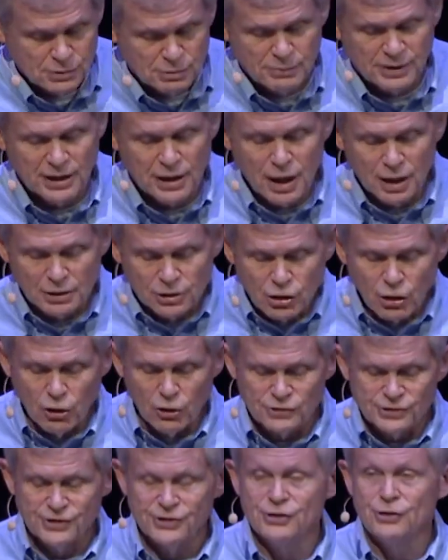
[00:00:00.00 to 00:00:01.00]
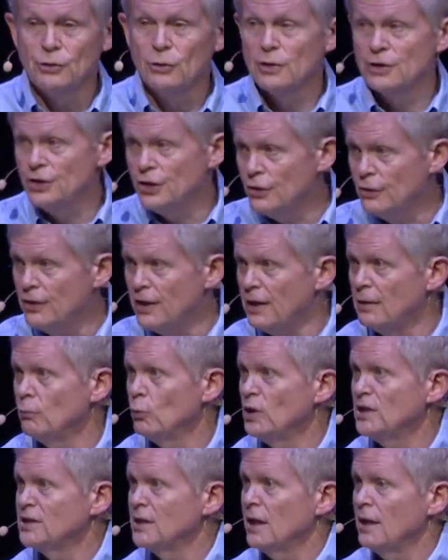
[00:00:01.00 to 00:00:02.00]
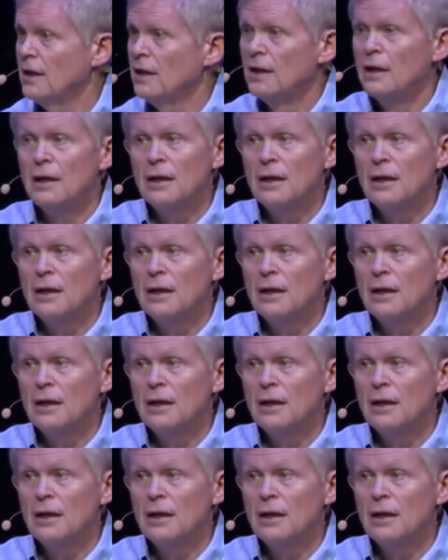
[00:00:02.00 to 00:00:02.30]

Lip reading: And God calls us to our duty, and we say,